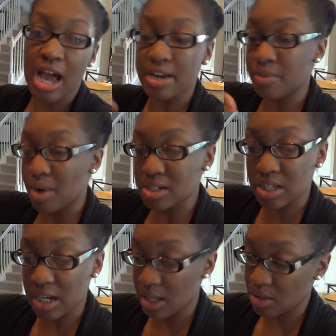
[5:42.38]
I never watched
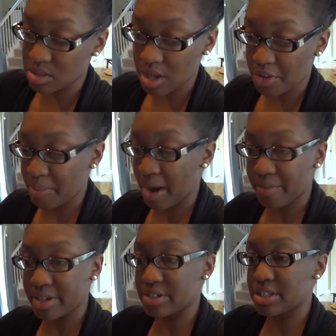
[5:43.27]
any of those other Power
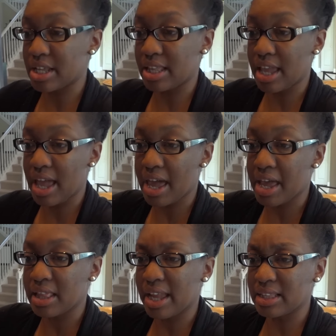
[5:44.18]
Rangers that they
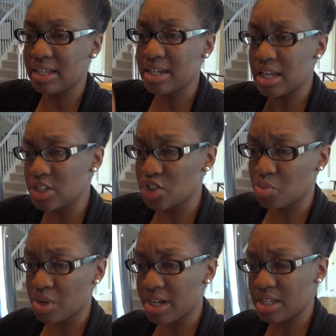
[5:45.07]
had, like the ninja
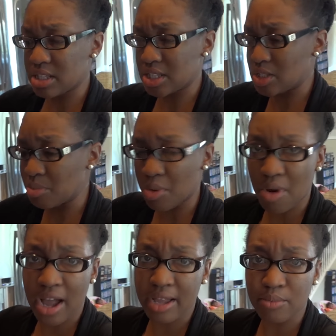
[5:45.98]
ones, the
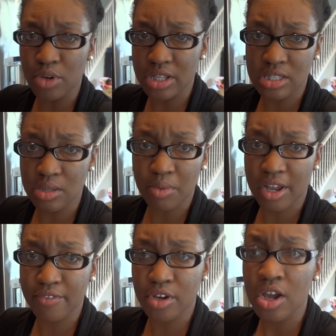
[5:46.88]
samurai ones, or
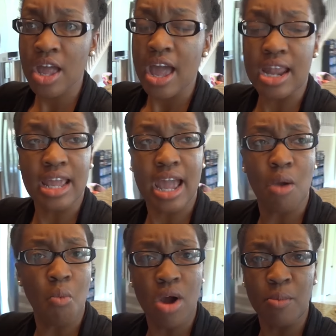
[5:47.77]
whatever. And they
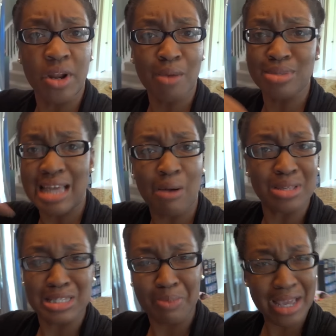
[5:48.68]
had one where they was out
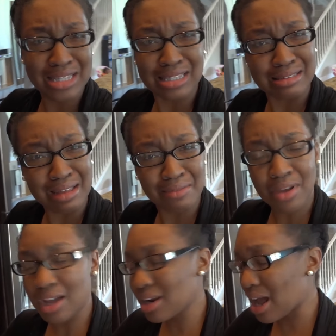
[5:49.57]
in space and stuff.
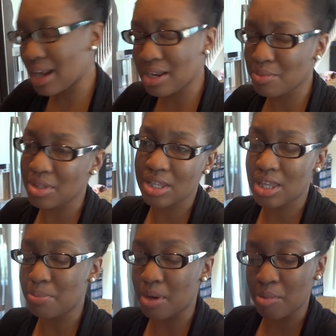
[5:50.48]
I, I didn't really
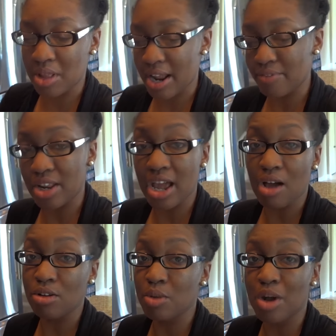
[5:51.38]
keep up with it after that.
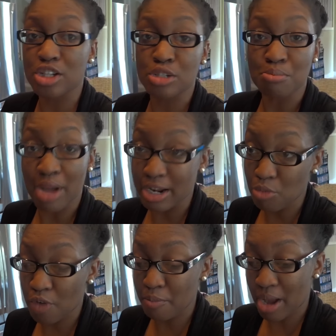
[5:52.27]
I only watched Mighty
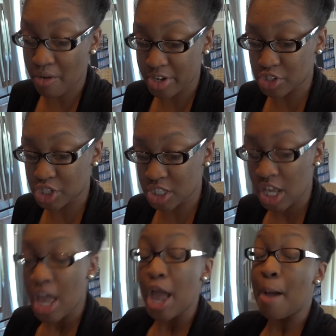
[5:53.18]
Morphin Power Rangers.
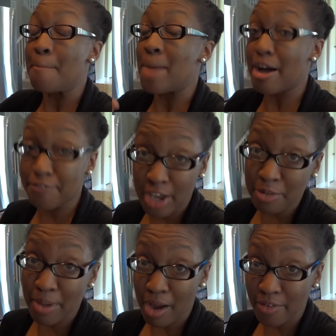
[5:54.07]
And my
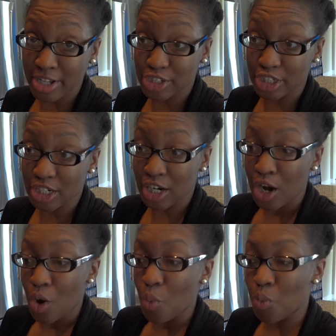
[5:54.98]
favorite Power Ranger
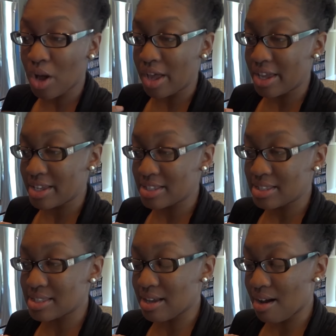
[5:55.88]
was,
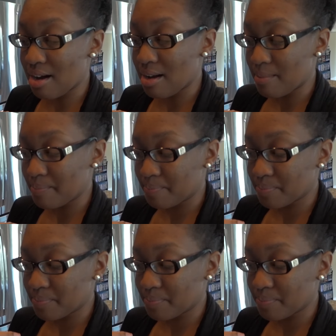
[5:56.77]
um,